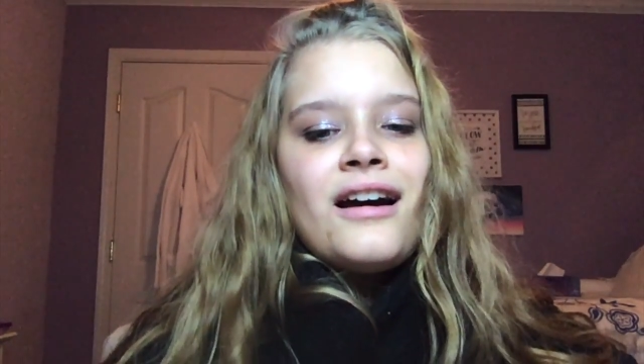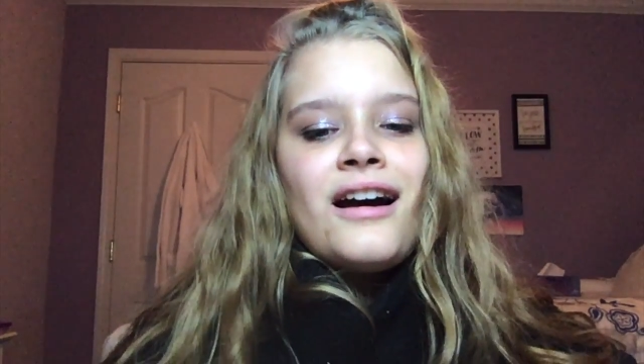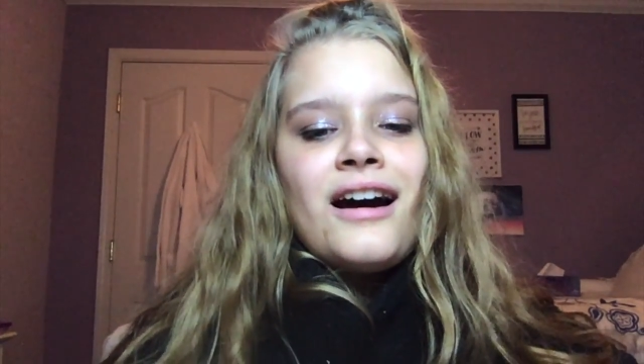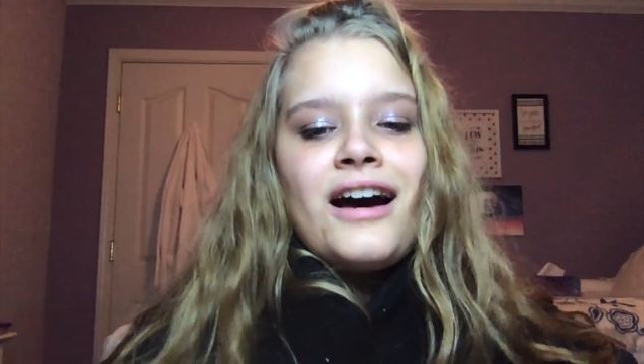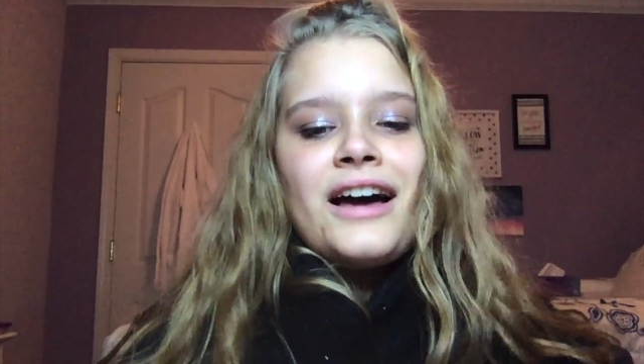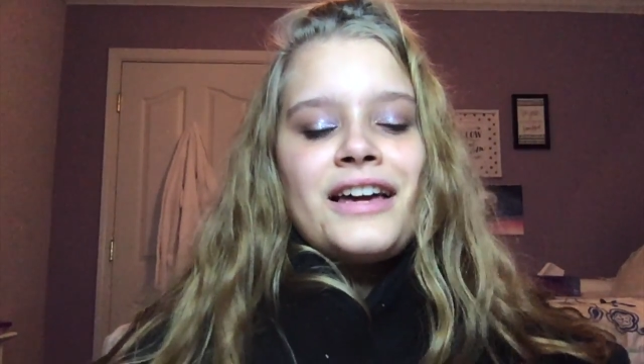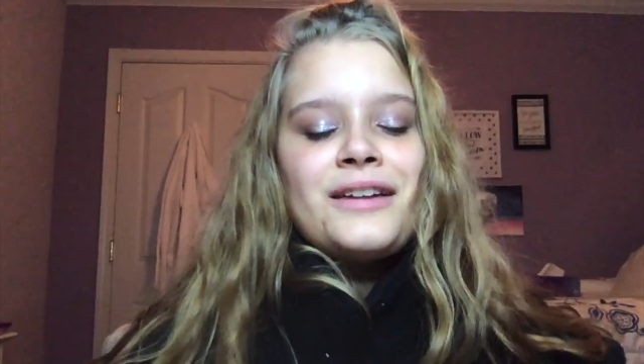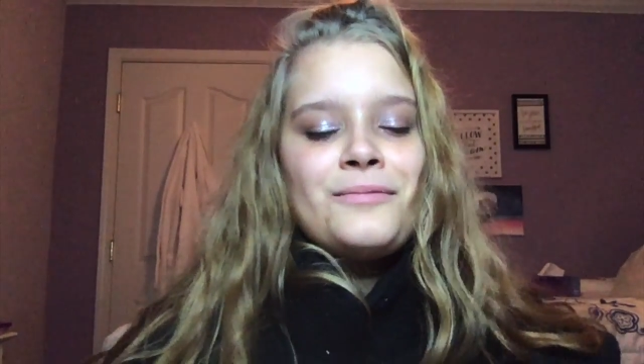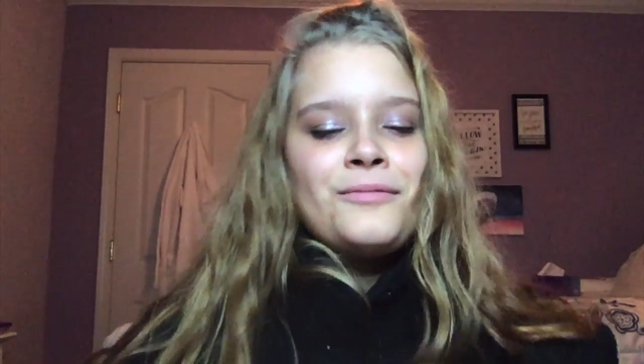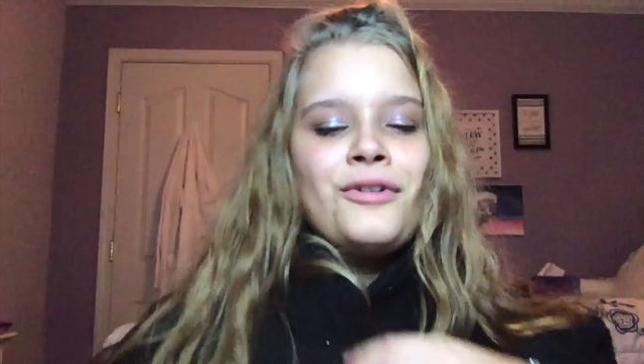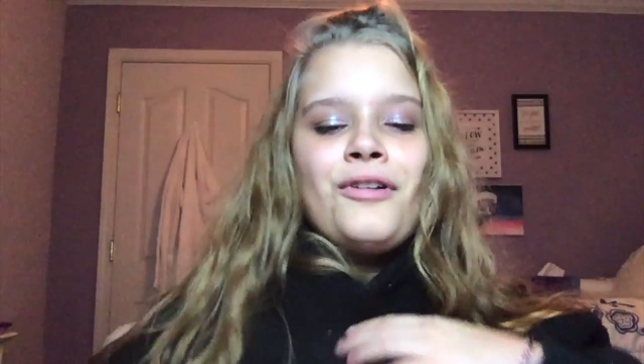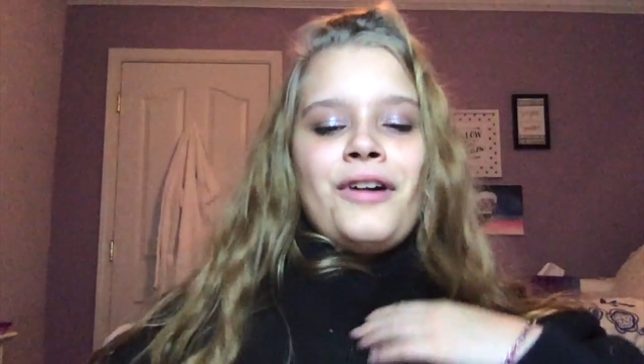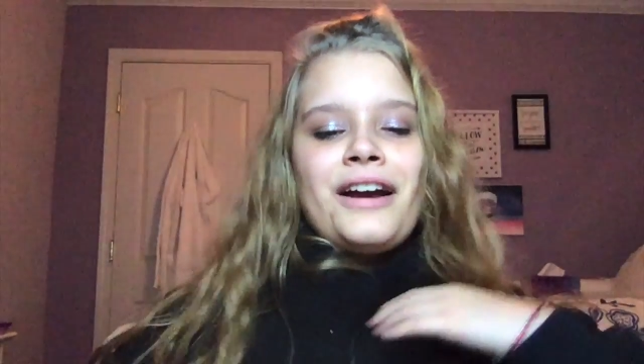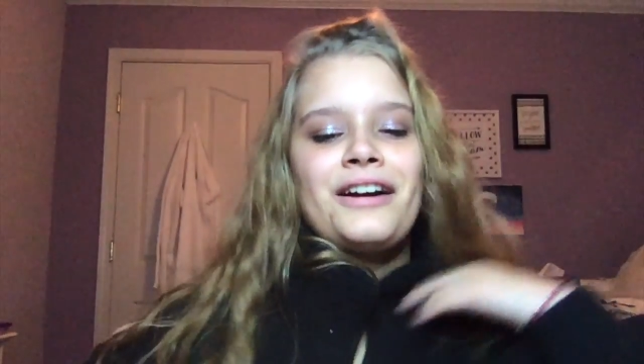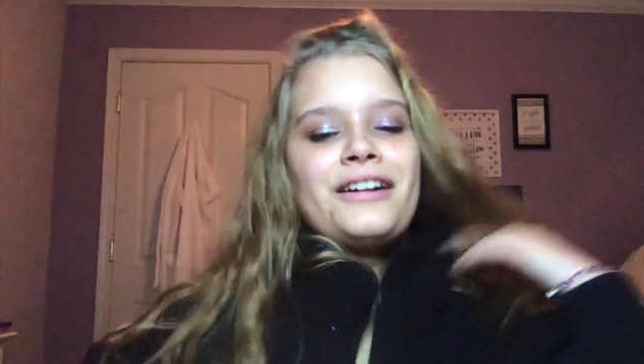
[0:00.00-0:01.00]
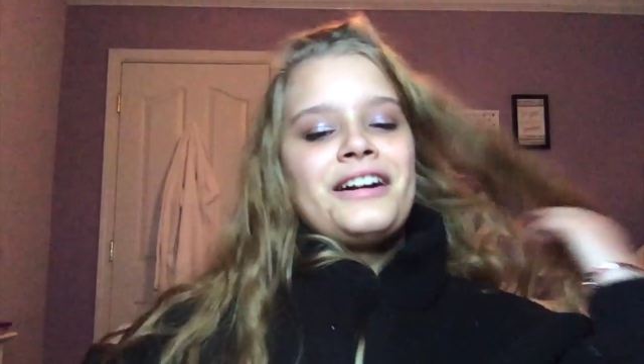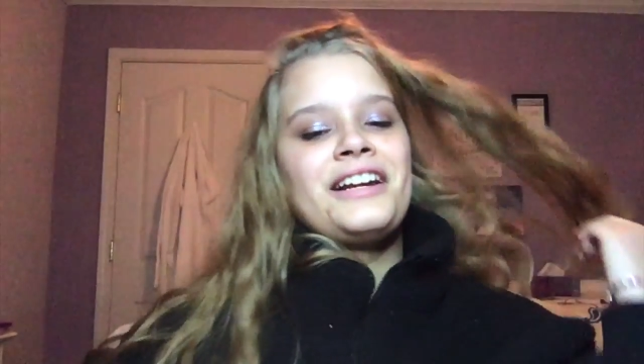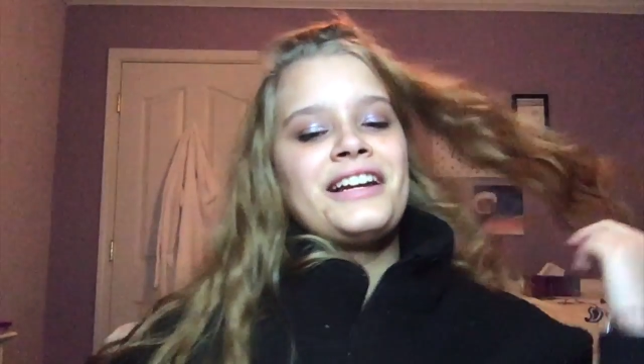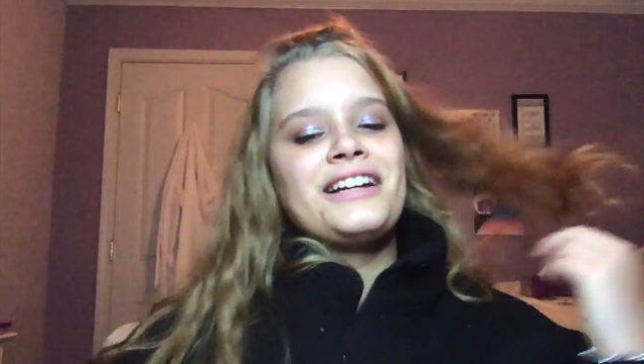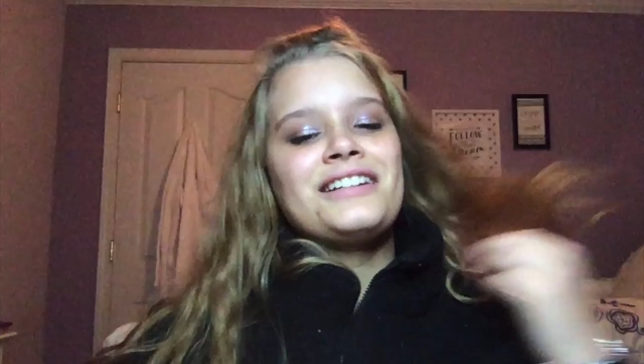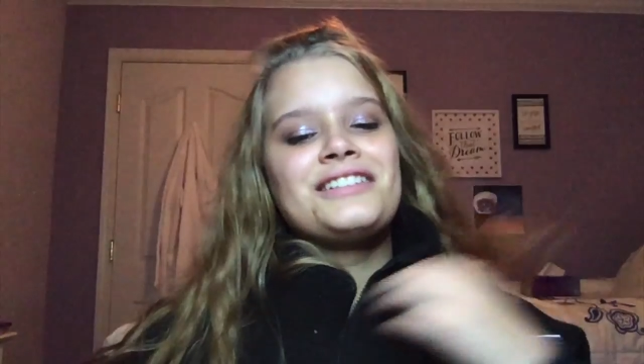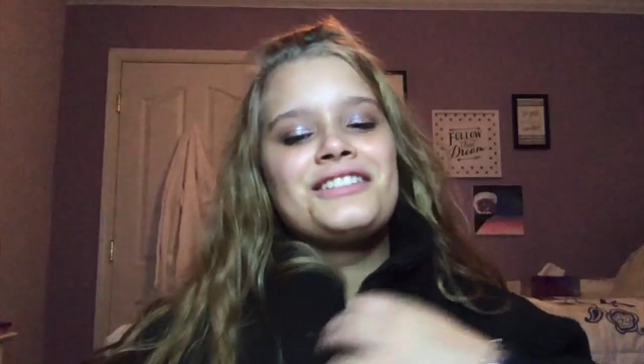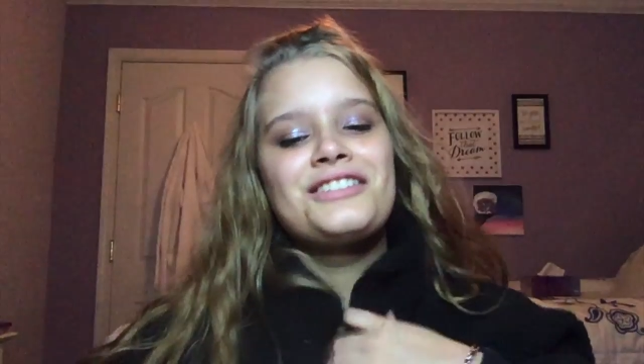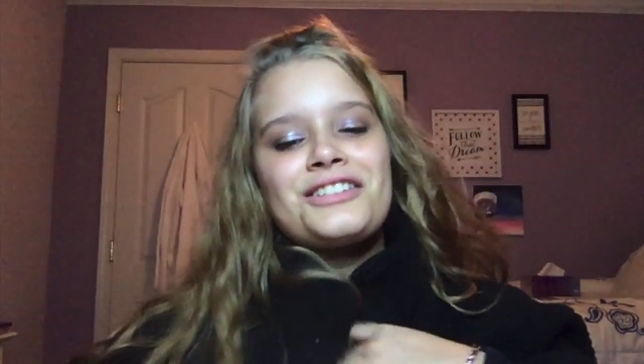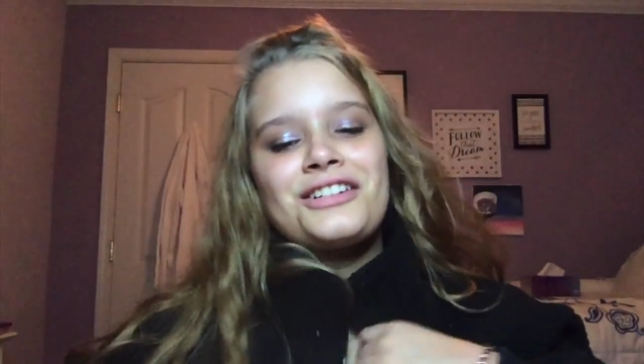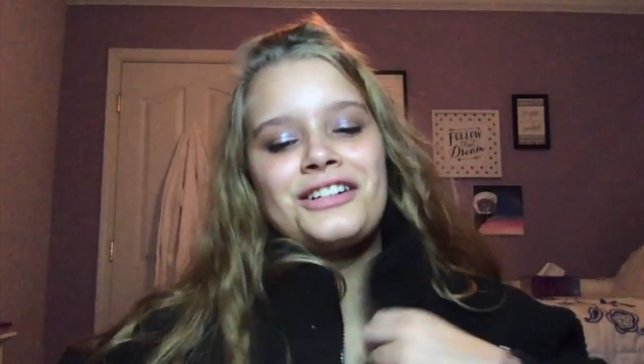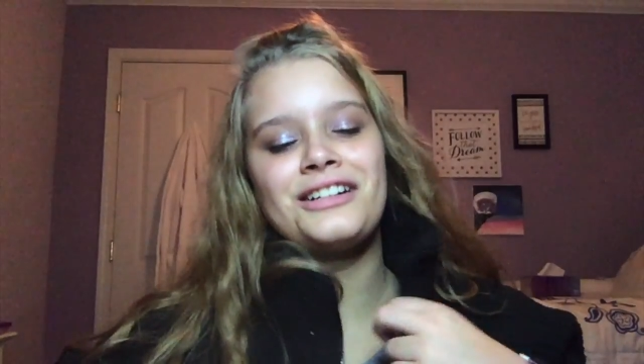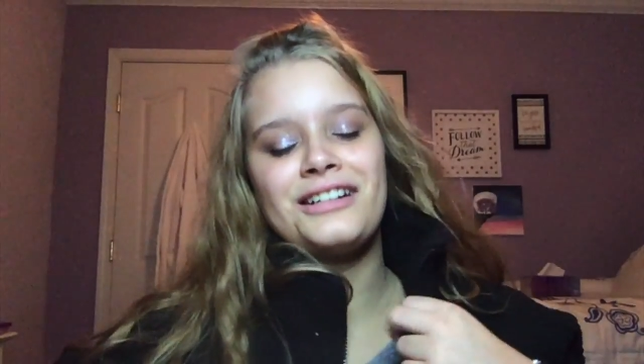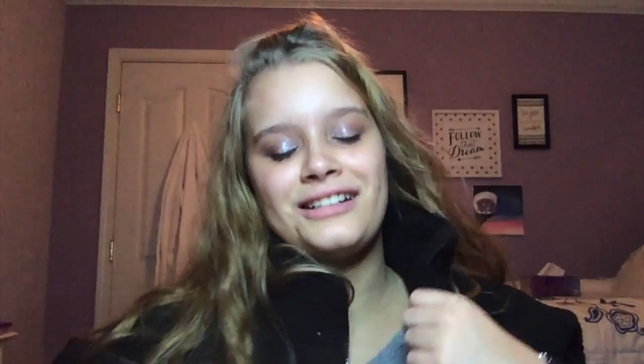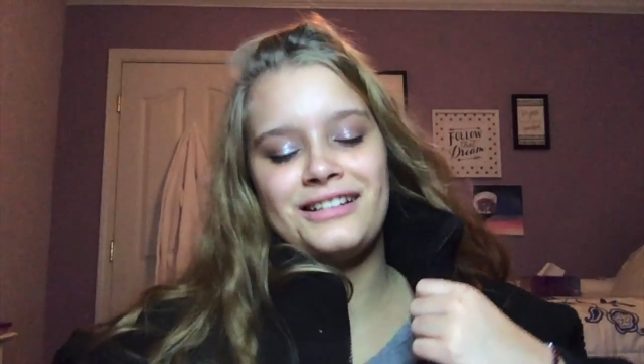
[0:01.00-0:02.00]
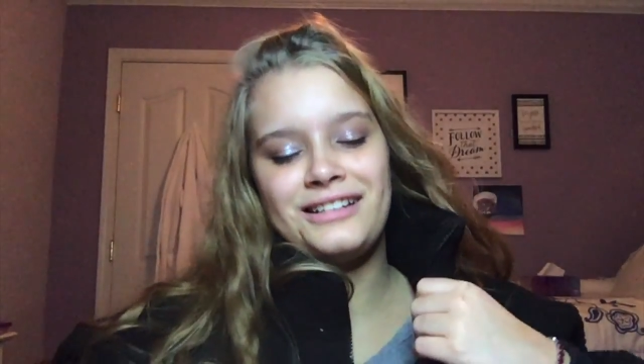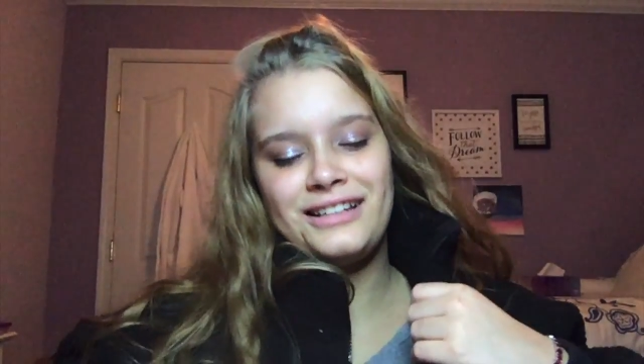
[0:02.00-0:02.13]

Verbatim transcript: I am wearing a shirt.